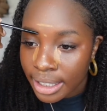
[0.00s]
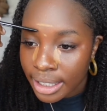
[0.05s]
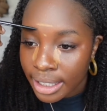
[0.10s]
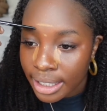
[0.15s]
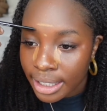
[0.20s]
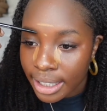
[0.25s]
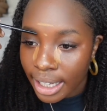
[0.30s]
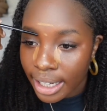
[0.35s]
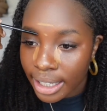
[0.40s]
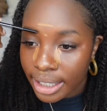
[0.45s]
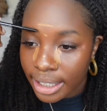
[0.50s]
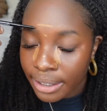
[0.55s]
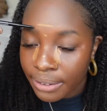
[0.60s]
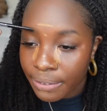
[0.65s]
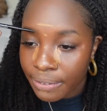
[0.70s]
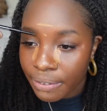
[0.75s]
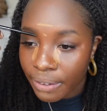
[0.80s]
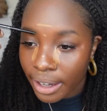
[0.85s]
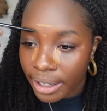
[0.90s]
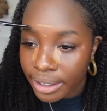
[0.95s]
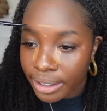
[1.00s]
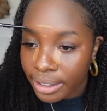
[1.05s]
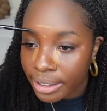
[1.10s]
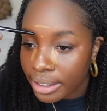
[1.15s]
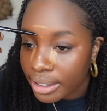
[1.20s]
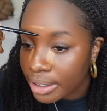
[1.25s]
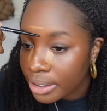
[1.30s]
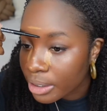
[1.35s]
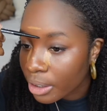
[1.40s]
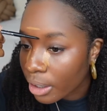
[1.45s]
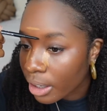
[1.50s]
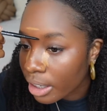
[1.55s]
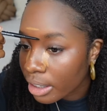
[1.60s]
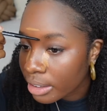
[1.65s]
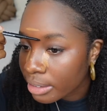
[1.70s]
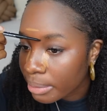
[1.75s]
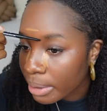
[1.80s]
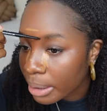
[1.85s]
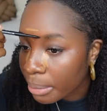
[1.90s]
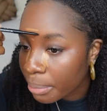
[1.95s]
lightly feather the start
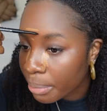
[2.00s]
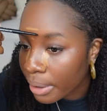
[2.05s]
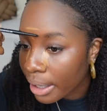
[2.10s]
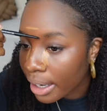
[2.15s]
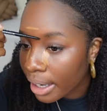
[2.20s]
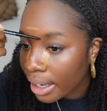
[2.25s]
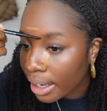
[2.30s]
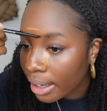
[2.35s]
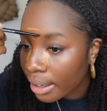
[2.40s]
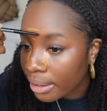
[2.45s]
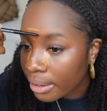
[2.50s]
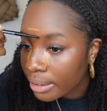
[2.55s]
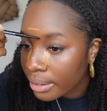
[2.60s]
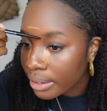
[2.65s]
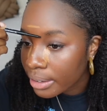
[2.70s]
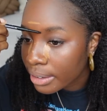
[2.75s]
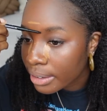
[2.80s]
of my brow.